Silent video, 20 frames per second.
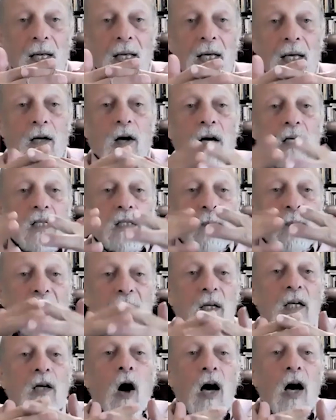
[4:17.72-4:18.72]
It causes
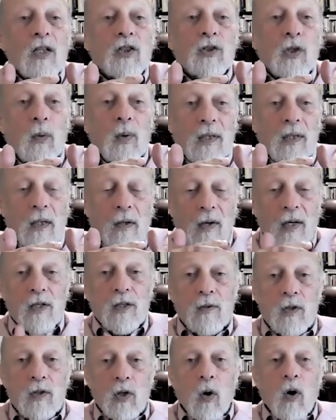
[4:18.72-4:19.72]
better
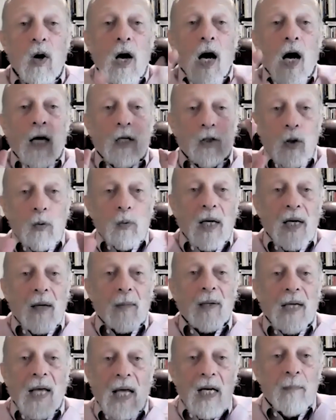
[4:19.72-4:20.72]
osteointegration. So I do
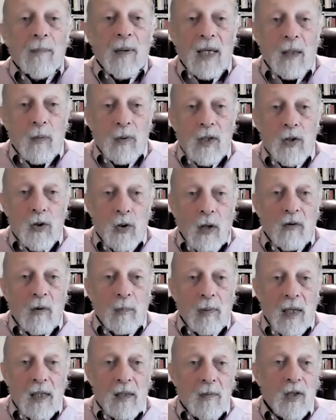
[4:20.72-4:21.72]
recommend anybody with a joint
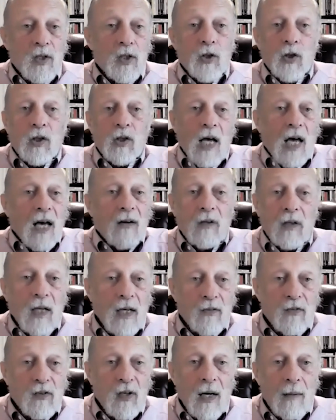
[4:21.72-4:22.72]
replacement should have a
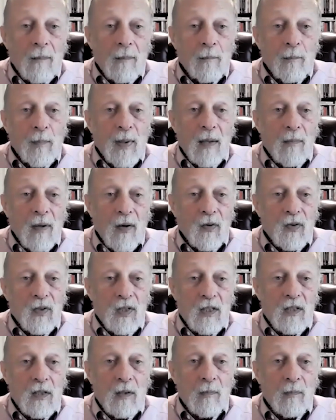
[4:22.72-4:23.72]
lifetime PMF
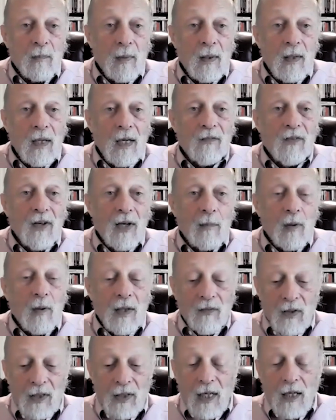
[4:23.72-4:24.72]
system available
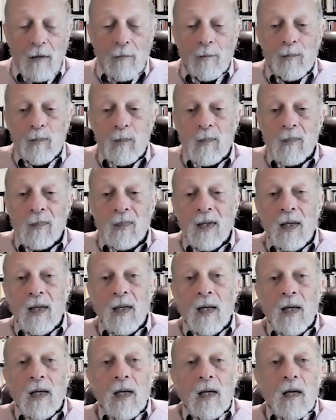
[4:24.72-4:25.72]
every day.
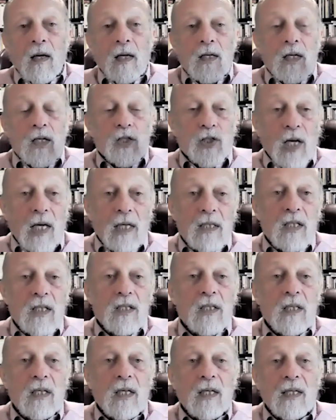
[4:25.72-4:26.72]

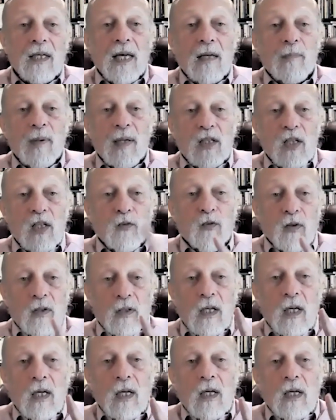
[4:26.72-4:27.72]
Shunts can be different.
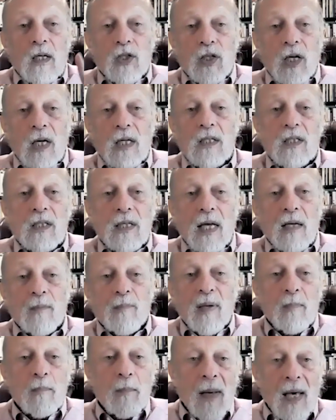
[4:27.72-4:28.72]
Shunts can
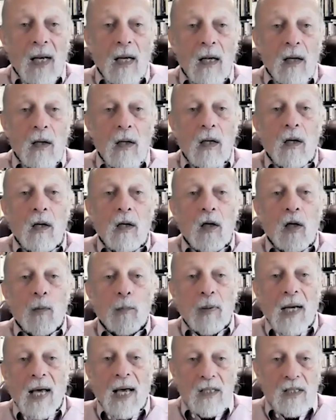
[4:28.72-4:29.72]
be metal or
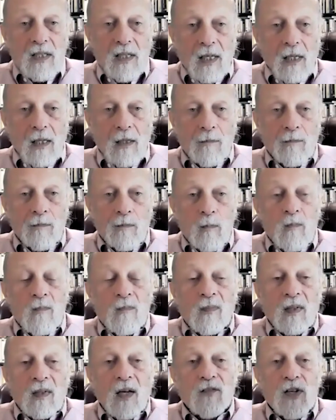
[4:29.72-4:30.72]
plastic.
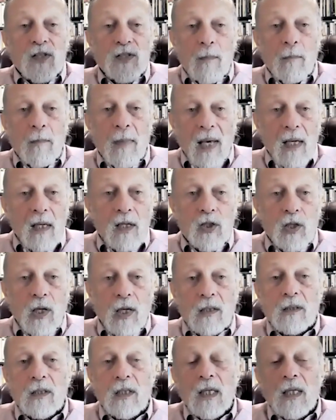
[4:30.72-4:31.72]
If it's a metal
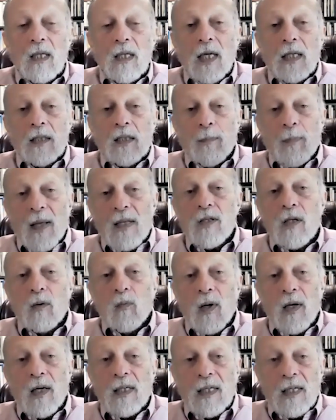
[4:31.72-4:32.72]
shunt, it depends on
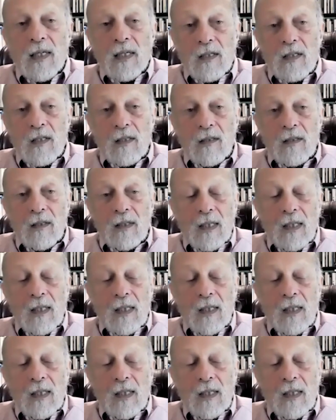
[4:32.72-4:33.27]
where it is.